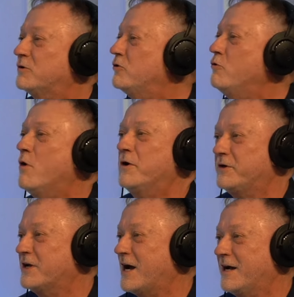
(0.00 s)

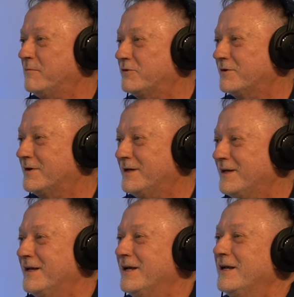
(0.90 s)
200 times.
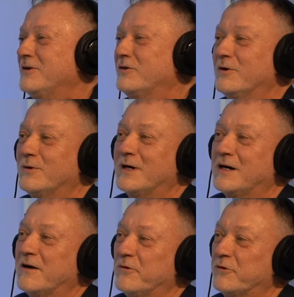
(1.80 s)
So, mm-hmm.
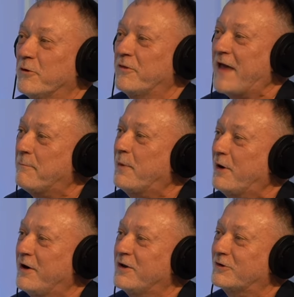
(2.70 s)
uh, so that
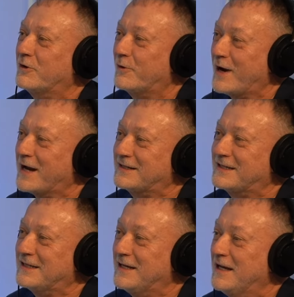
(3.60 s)
part is
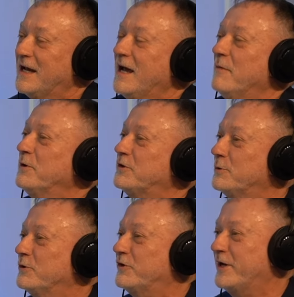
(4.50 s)
correct. All right. But
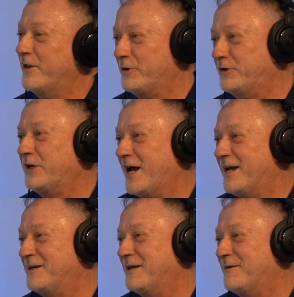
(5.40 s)
there was another
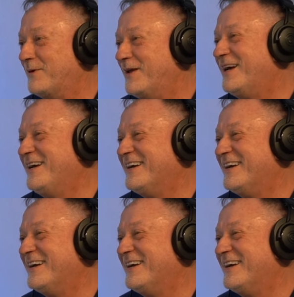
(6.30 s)
side of, uh,